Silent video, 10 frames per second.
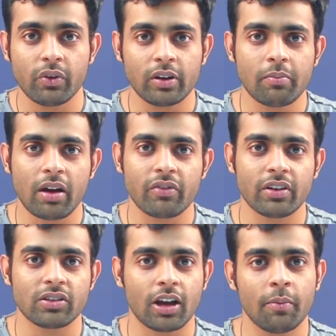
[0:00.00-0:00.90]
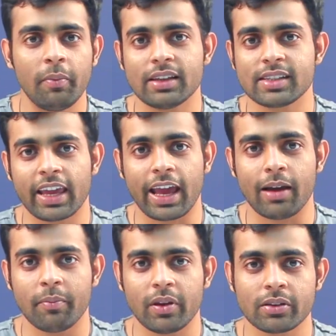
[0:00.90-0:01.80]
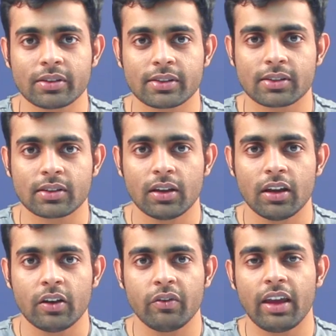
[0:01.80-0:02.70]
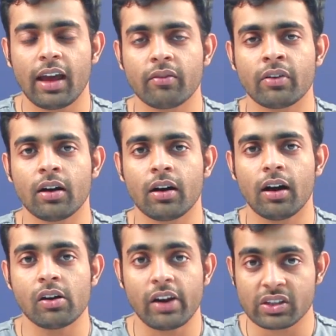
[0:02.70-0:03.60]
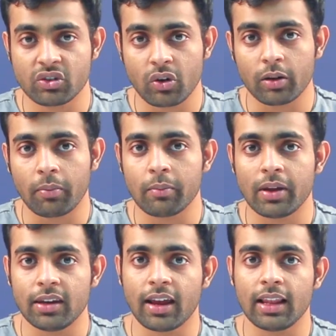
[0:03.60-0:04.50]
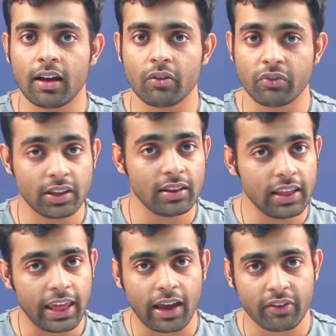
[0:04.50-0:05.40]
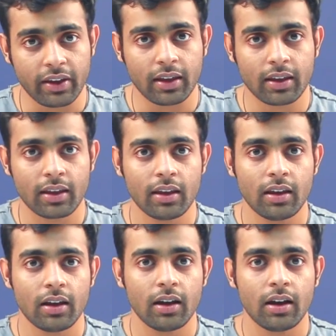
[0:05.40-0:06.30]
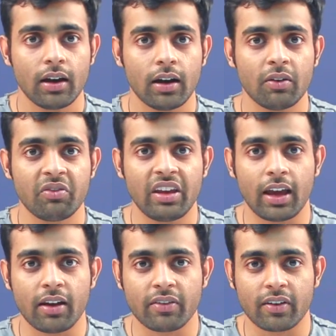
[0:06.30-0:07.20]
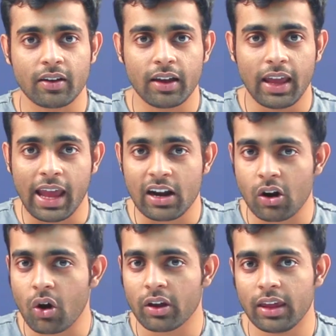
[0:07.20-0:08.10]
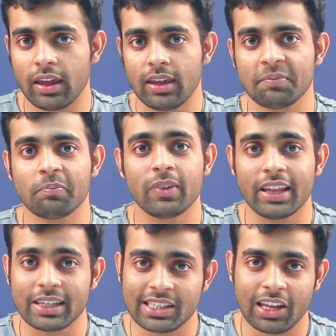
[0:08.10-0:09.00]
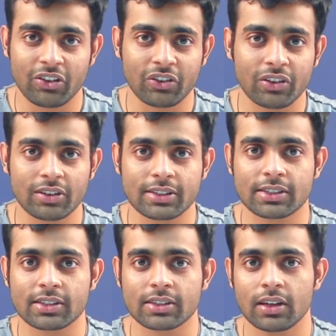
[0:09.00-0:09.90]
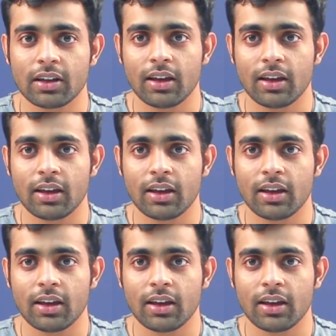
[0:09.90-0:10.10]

food and beverage, amazing ambience. We have a restaurant by Mintella within the cafe. We have air hockey, PlayStations.